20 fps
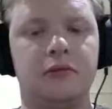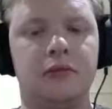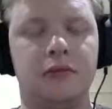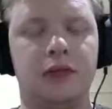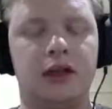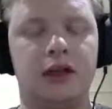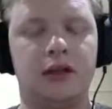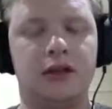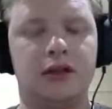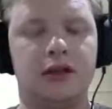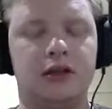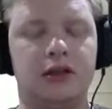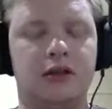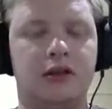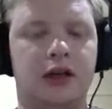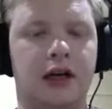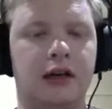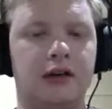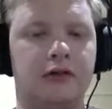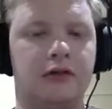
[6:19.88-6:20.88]
Yeah, still
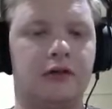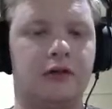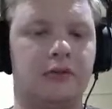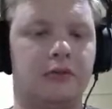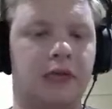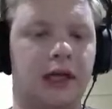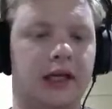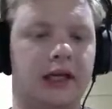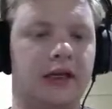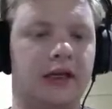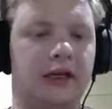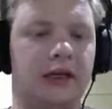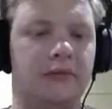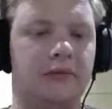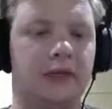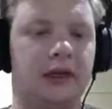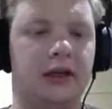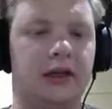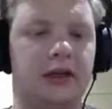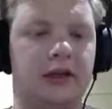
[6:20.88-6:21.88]
can't quite make it up
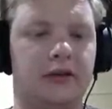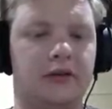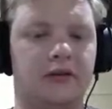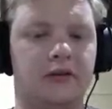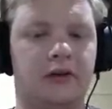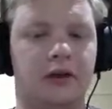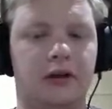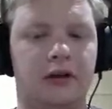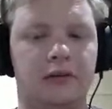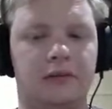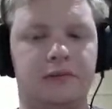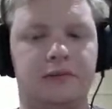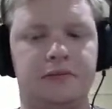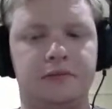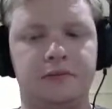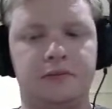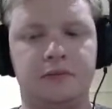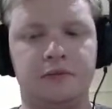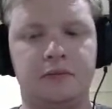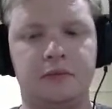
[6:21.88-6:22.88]
there.
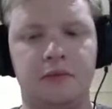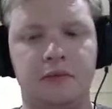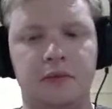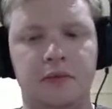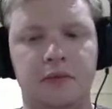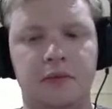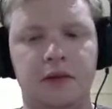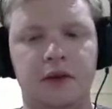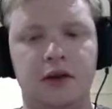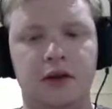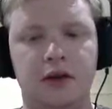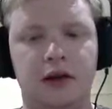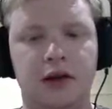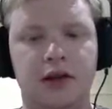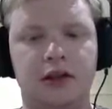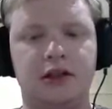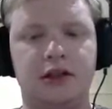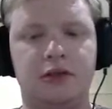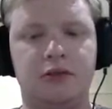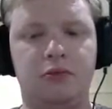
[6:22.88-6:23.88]

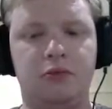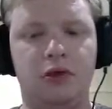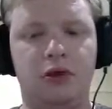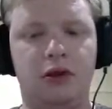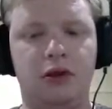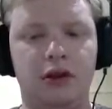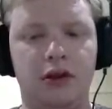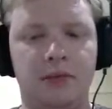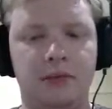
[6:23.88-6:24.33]
Let's explore the